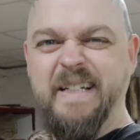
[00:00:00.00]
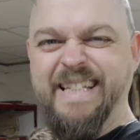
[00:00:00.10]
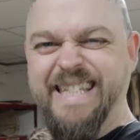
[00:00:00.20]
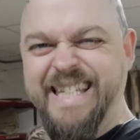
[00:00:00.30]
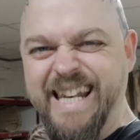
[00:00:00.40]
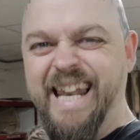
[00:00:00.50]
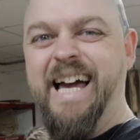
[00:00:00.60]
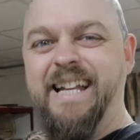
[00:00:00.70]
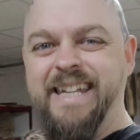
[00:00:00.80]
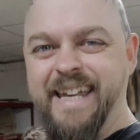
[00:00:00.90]

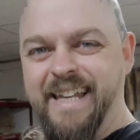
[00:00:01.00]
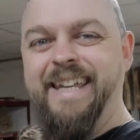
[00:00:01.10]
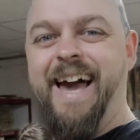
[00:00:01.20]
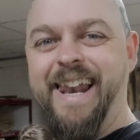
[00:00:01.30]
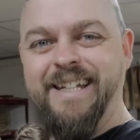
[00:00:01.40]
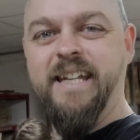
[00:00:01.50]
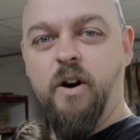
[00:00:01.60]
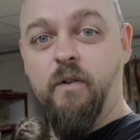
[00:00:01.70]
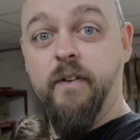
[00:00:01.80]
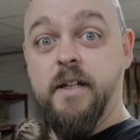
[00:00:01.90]
slight illegality
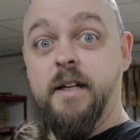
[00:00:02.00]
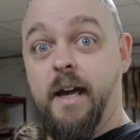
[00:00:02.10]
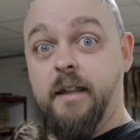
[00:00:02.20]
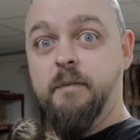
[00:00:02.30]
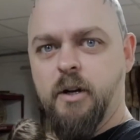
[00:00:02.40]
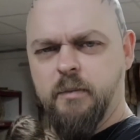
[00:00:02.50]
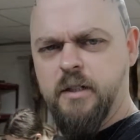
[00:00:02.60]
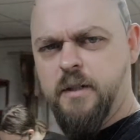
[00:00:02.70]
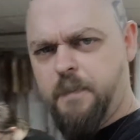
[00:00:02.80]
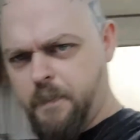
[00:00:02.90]
of it at the moment?